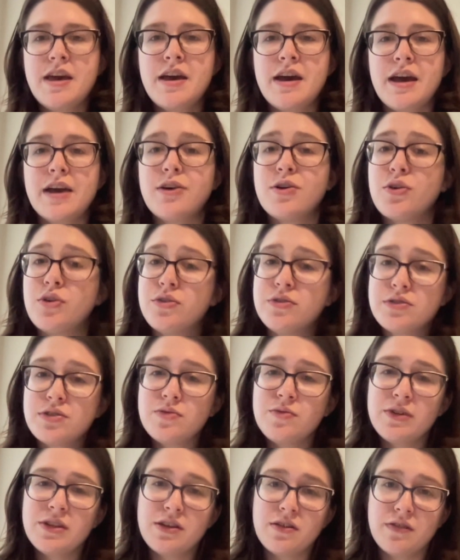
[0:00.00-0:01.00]
I also
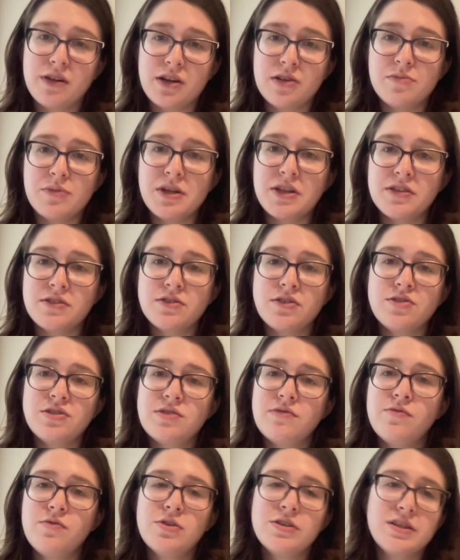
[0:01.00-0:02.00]
really recommend
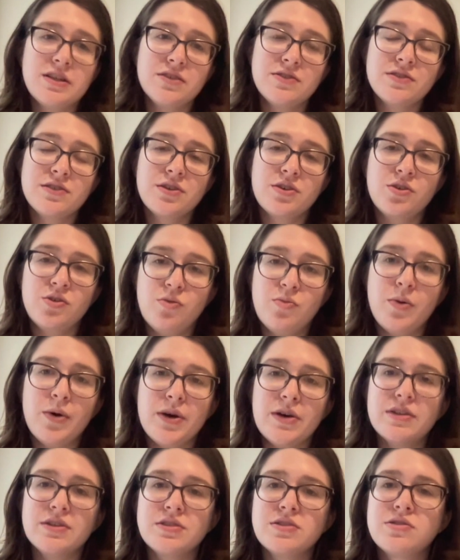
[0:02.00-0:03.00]
searching for deals and
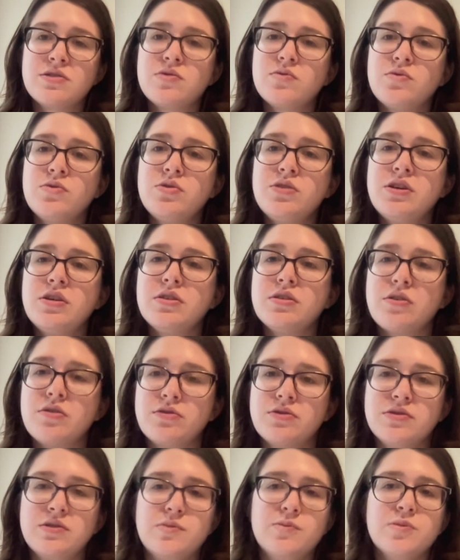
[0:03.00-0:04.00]
coupons through your
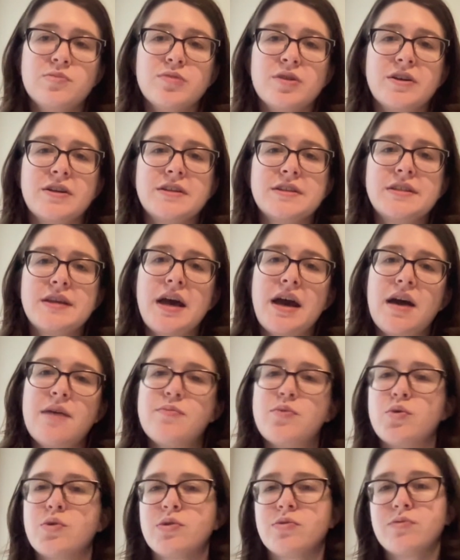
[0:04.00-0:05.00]
local supermarket's
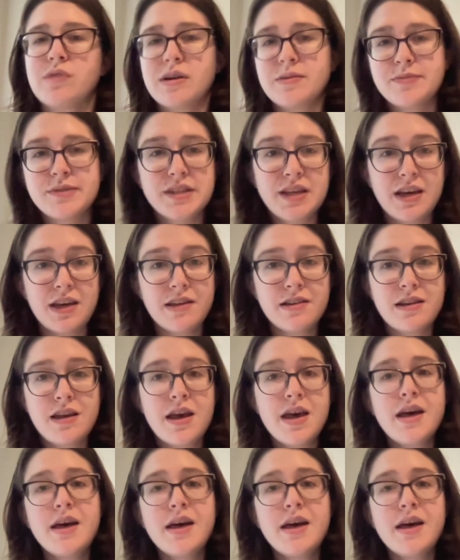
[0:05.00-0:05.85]
app or website.